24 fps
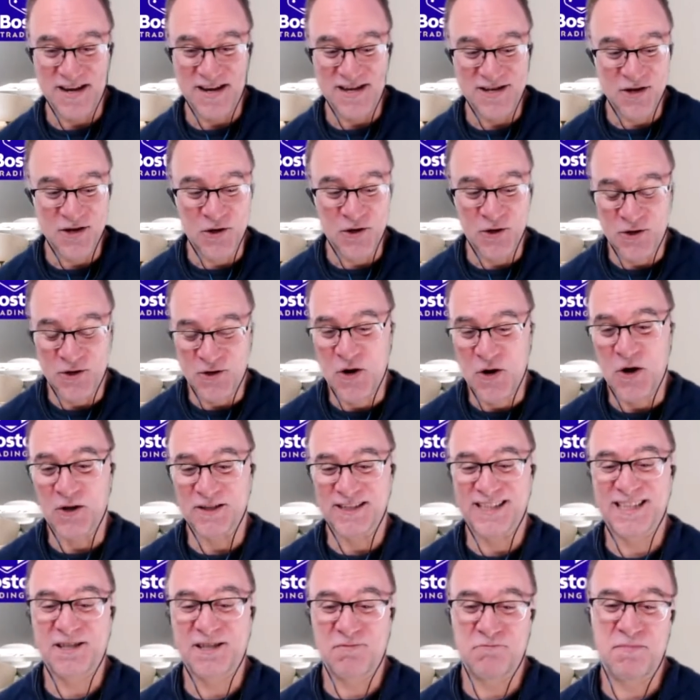where you could
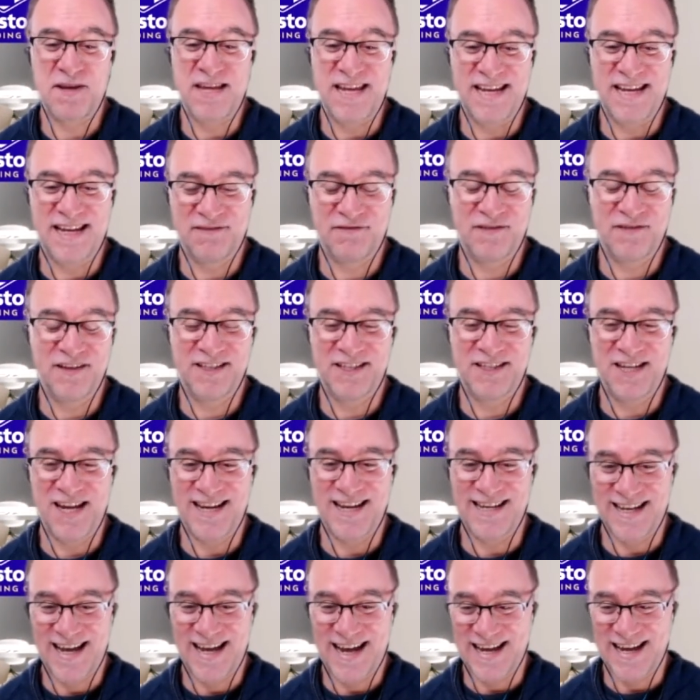not speak for
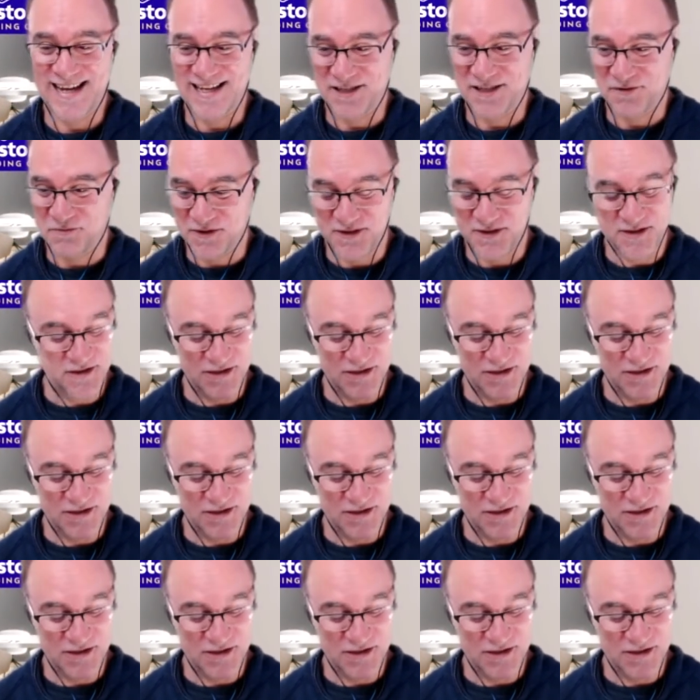10 days